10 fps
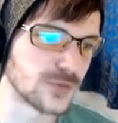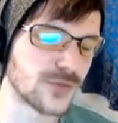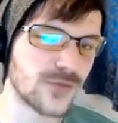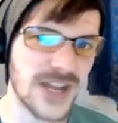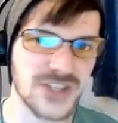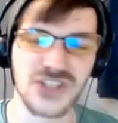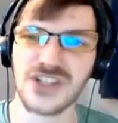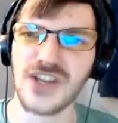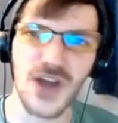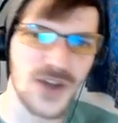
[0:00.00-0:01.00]

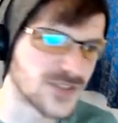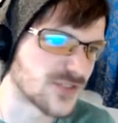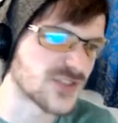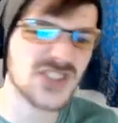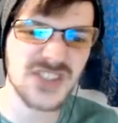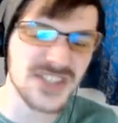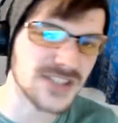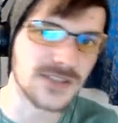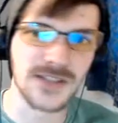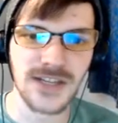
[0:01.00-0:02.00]
old-fashioned nerves of
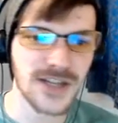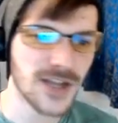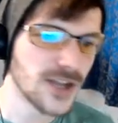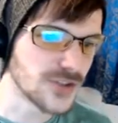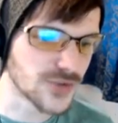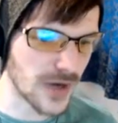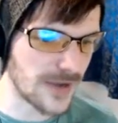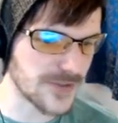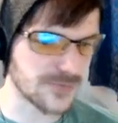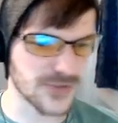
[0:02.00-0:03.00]
steel,
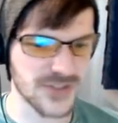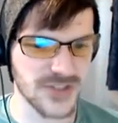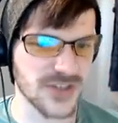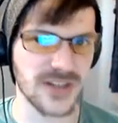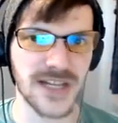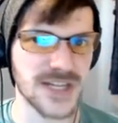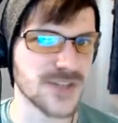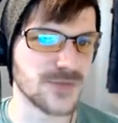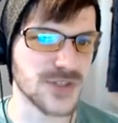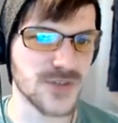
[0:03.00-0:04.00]
driving precision the
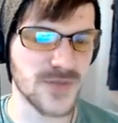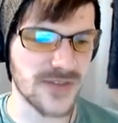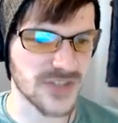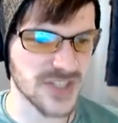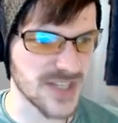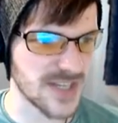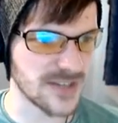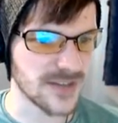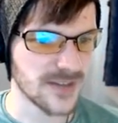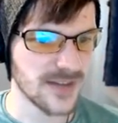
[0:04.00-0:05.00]
likes of which you've never
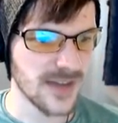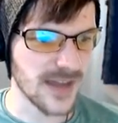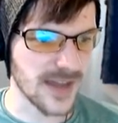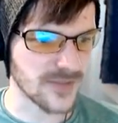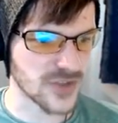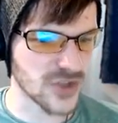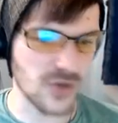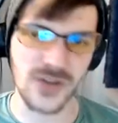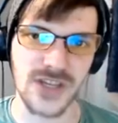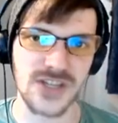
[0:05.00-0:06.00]
seen, and the
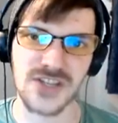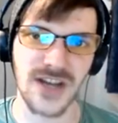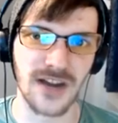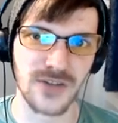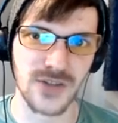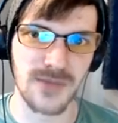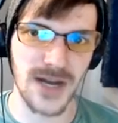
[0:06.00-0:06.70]
chonkiest car on the